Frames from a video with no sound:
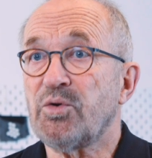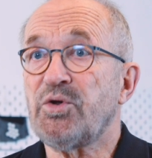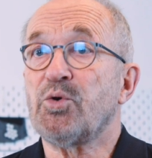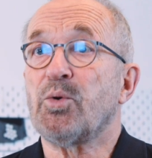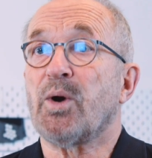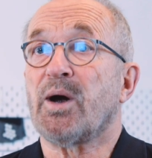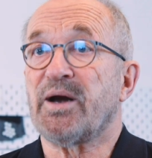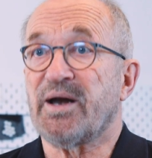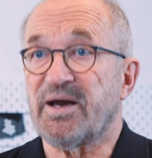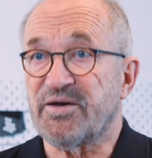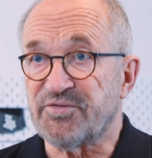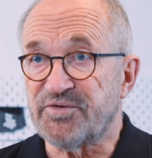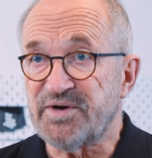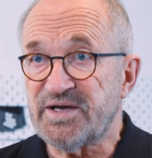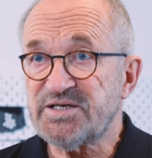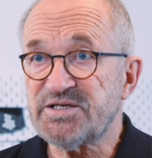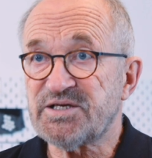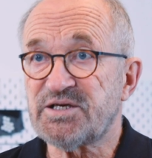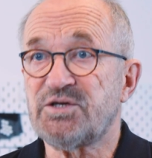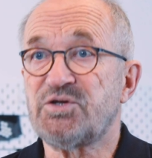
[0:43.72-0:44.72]
you are at
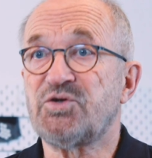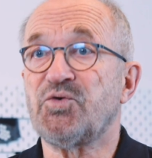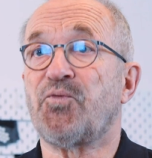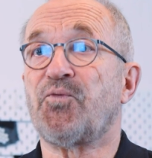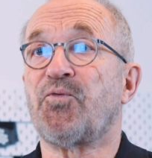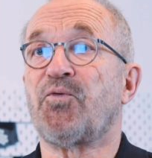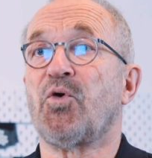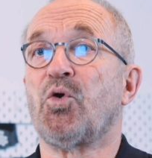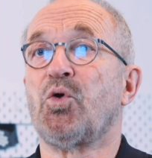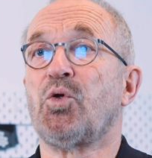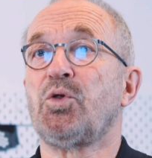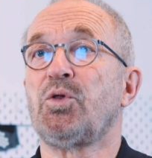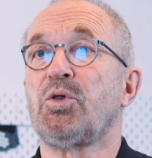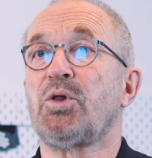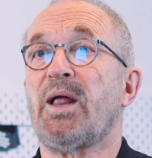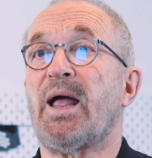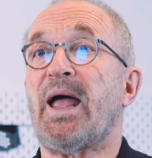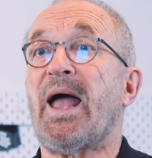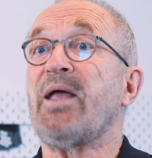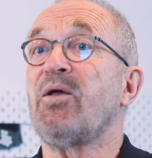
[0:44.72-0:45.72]
risk to
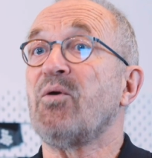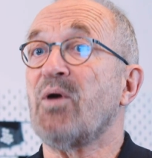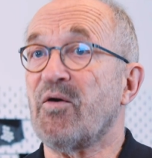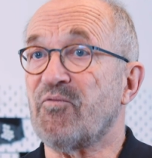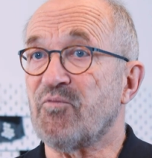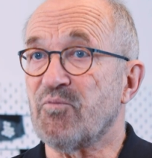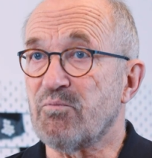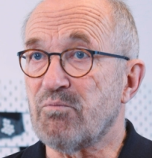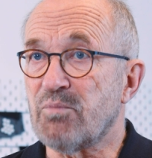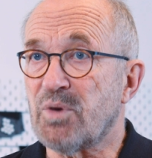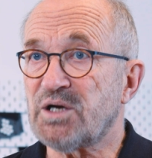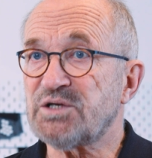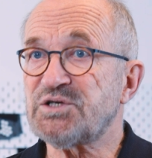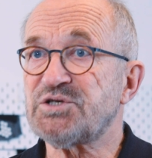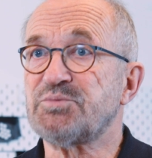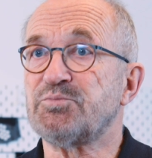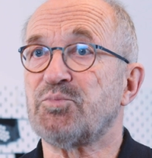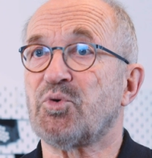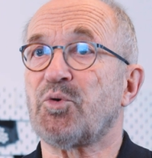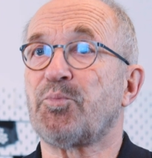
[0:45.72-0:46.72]
fall and you have
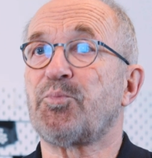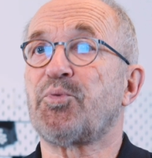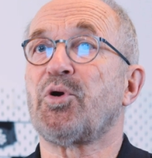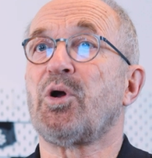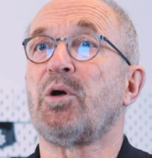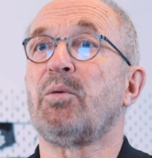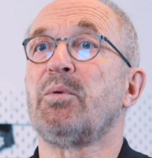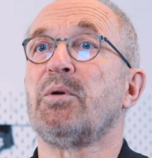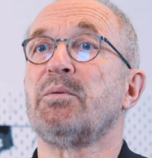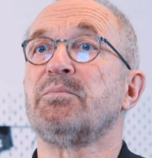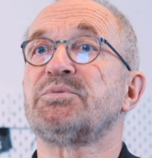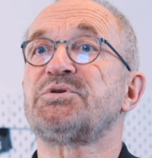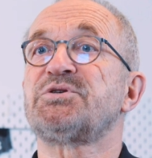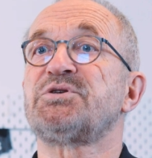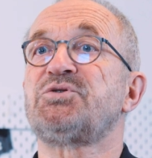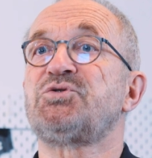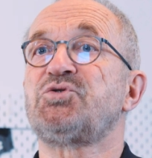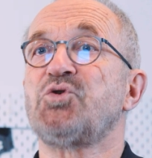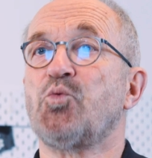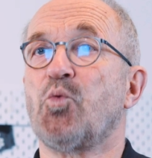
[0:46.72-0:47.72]
much more
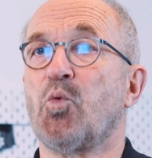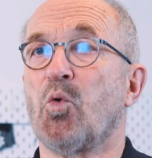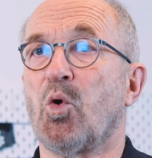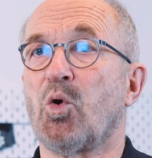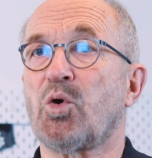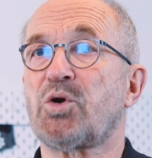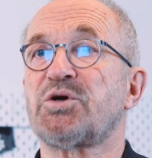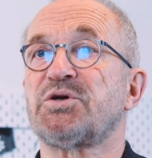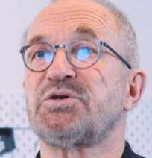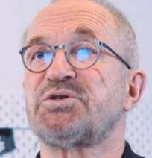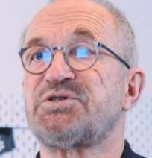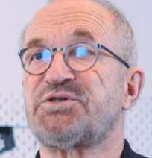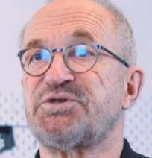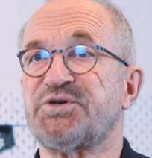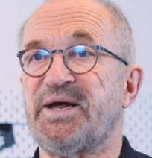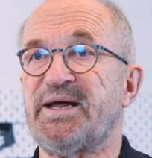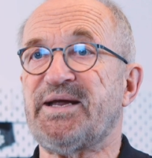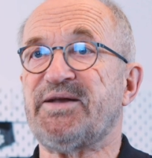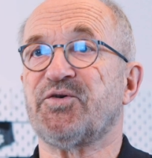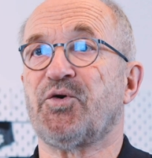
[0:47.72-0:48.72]
problems to walk
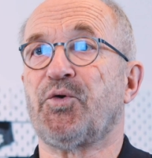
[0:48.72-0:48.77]
straight